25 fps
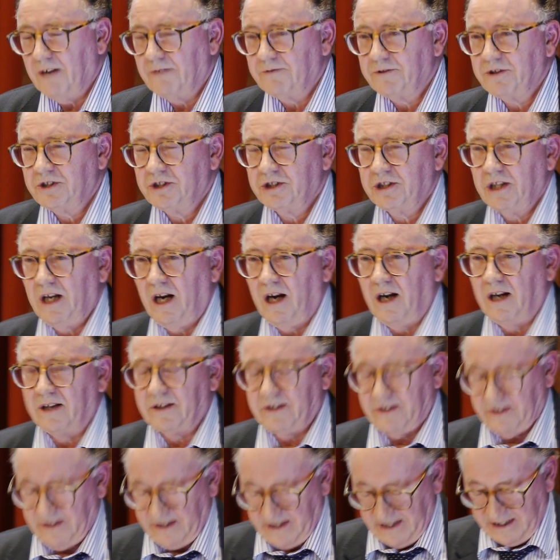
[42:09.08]
of
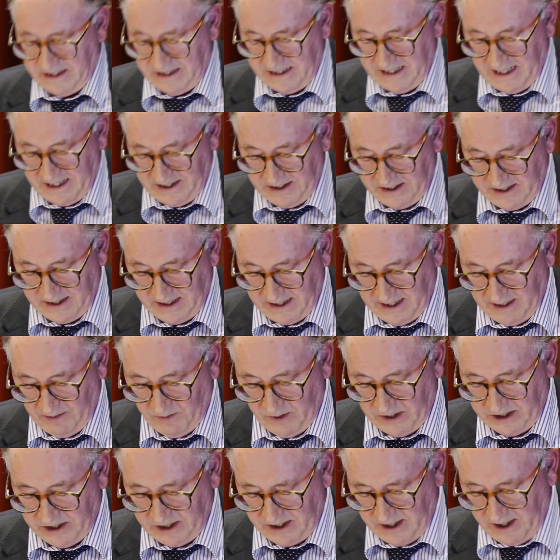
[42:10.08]
chance and destiny,
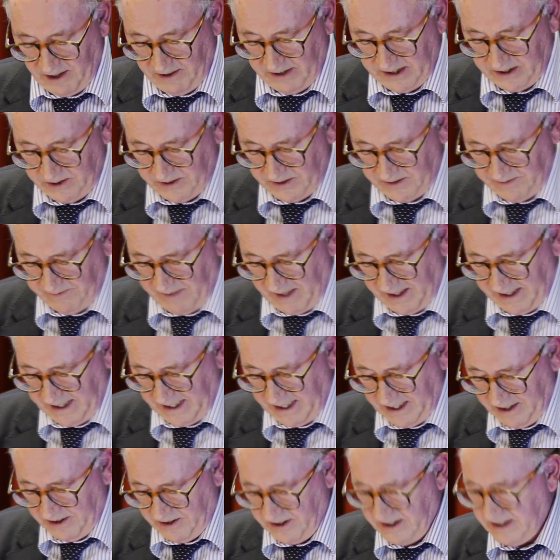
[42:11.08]
which Coleridge was very
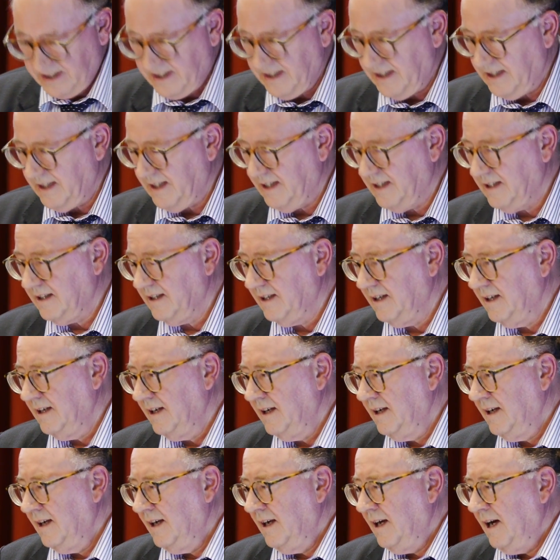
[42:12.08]
interested in,
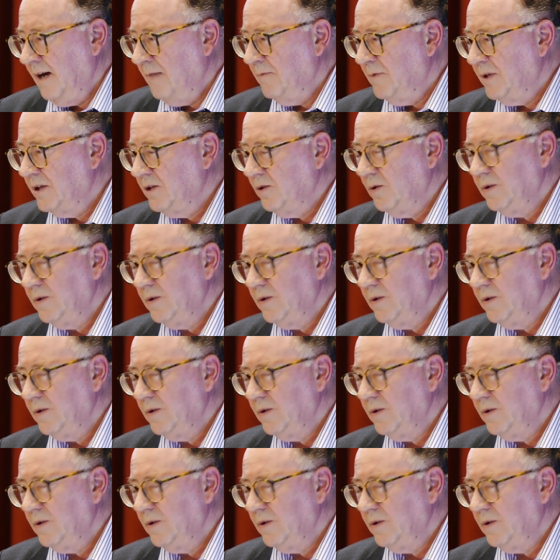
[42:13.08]
but